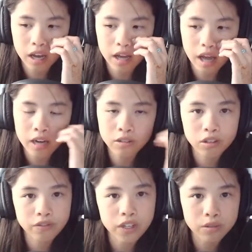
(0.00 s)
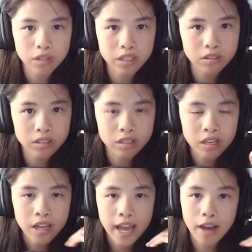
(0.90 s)
don't know if anyone else
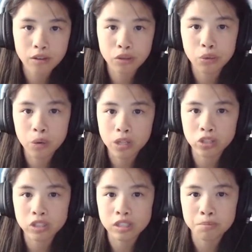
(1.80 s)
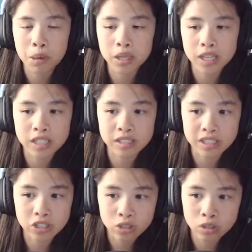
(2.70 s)
out there watching this podcast
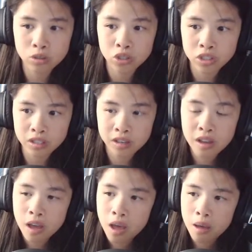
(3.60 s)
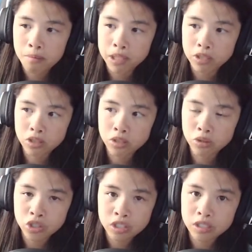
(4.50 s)
likes sushi, but
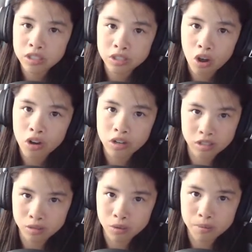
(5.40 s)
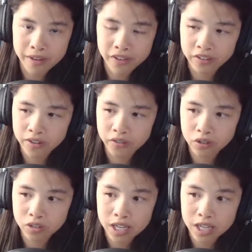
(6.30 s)
sushi is honestly one of my favorite foods.